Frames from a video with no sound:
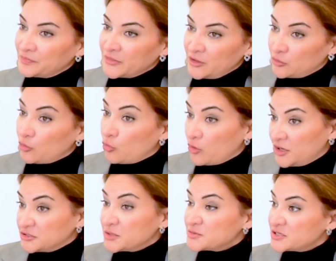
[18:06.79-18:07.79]
you know,
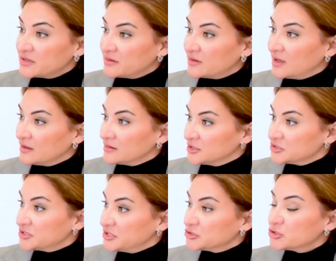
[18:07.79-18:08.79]
Egyptian English
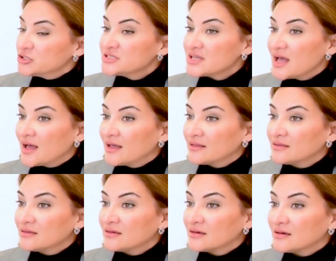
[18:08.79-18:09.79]
teachers,
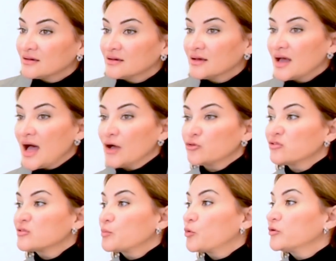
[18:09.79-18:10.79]
and uh, how to
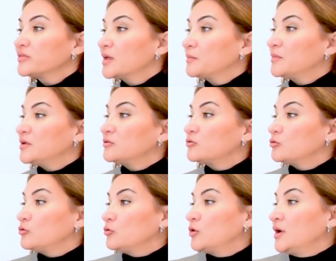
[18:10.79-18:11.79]
support them
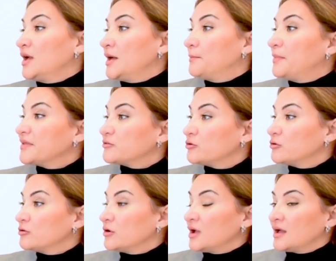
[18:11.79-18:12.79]
into
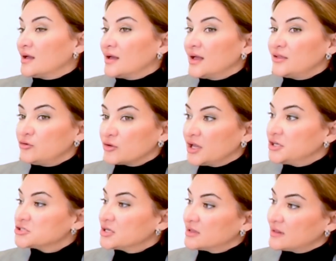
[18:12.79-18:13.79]
better uh,
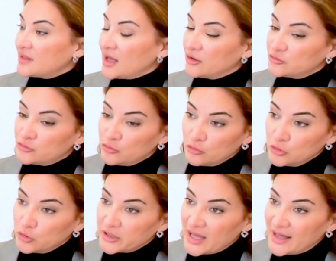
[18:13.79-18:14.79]
education, and how to
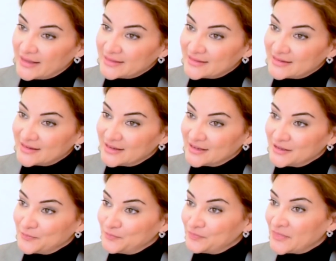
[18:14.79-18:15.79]
look at um,
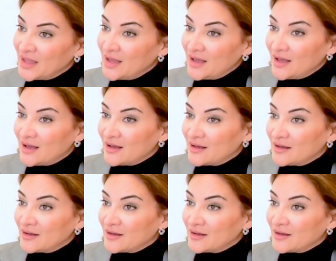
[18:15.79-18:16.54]
uh,